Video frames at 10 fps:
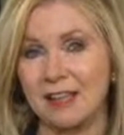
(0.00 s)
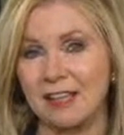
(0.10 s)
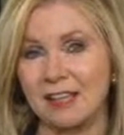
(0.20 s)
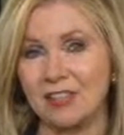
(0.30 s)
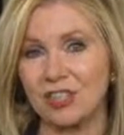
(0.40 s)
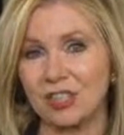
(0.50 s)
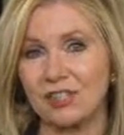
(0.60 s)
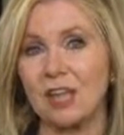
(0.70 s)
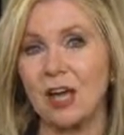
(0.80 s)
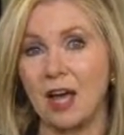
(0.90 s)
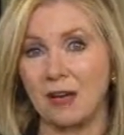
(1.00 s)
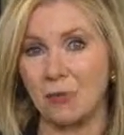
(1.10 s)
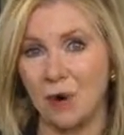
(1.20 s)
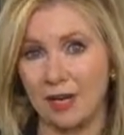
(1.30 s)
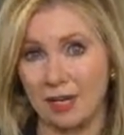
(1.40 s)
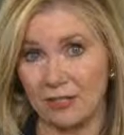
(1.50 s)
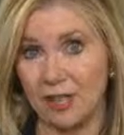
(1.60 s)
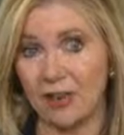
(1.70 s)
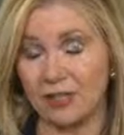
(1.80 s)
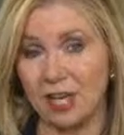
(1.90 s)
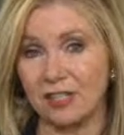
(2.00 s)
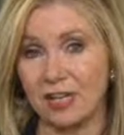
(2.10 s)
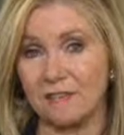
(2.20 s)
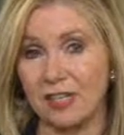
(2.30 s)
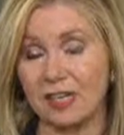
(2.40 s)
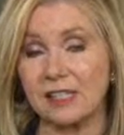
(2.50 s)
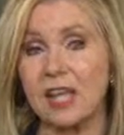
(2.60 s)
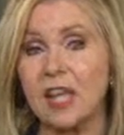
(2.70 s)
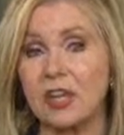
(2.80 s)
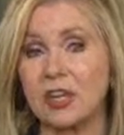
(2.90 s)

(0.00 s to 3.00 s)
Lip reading: such as what healthcare.gov is,